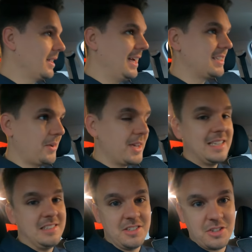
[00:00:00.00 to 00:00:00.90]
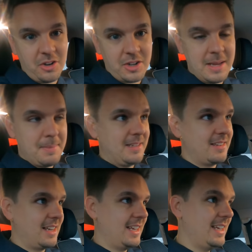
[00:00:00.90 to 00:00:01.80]
That's how he gets his stock. He
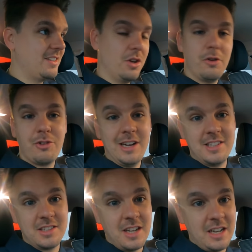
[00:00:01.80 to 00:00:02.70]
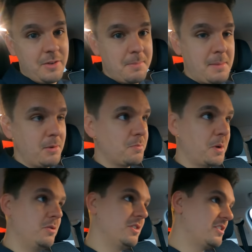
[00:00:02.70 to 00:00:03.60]
basically is not afraid to dive in people's
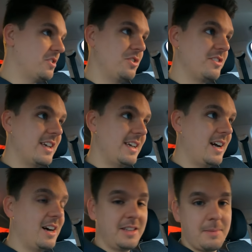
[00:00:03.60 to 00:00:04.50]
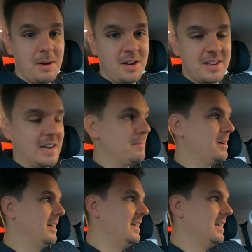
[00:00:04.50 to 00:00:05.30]
boots as soon as they hardly park up.